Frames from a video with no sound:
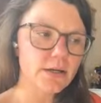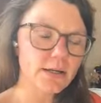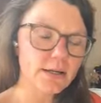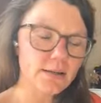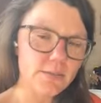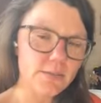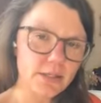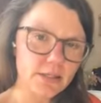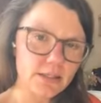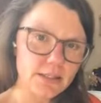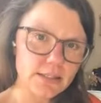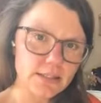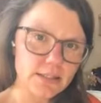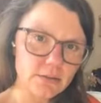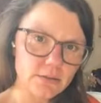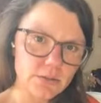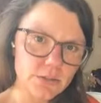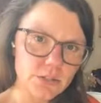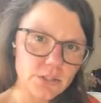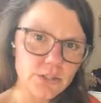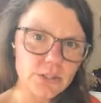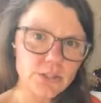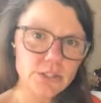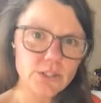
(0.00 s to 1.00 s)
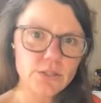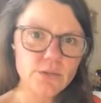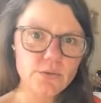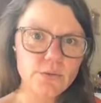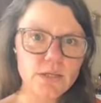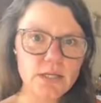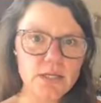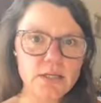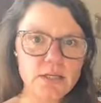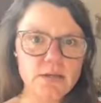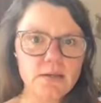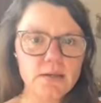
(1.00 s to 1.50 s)
talking about the deals you're
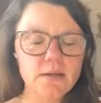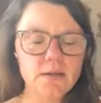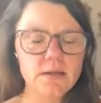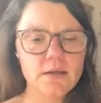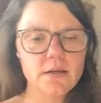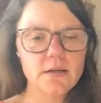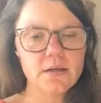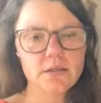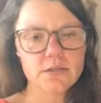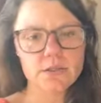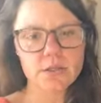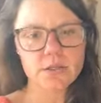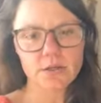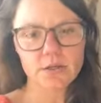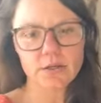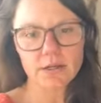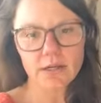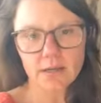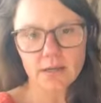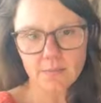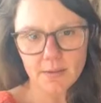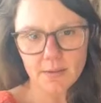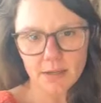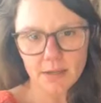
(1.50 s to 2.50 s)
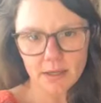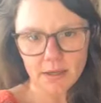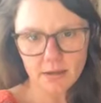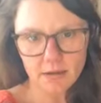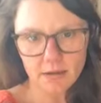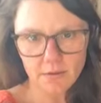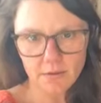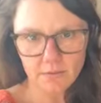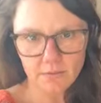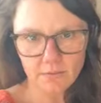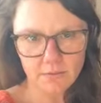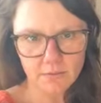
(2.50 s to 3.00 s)
doing, talking
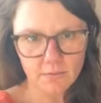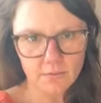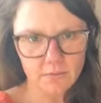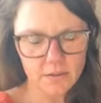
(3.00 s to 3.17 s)
about,